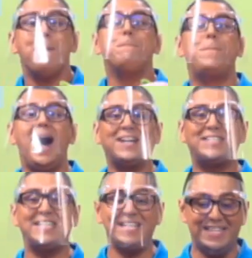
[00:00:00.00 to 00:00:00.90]

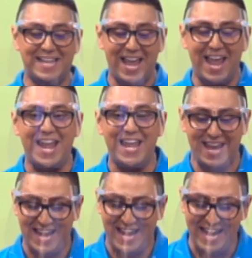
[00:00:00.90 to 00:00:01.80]
Boxing Day
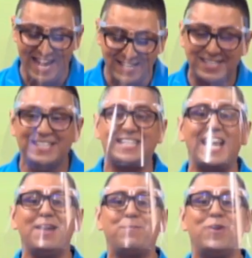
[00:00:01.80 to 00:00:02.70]
is a
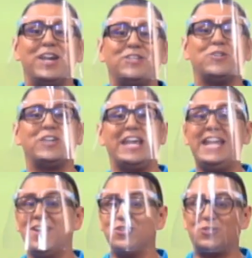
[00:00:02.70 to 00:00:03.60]
celebration
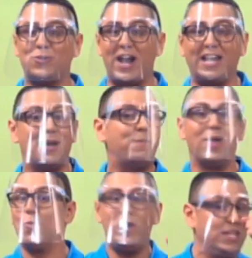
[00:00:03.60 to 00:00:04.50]
in Australia,
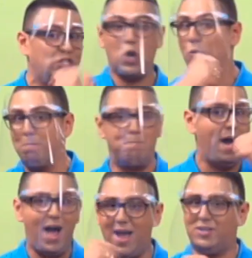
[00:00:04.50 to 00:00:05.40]
but we don't
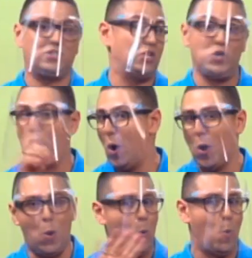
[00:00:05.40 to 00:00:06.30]
box.
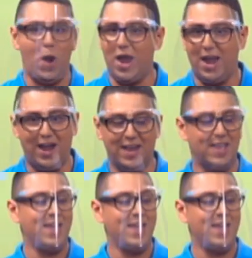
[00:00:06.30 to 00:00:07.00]
No way.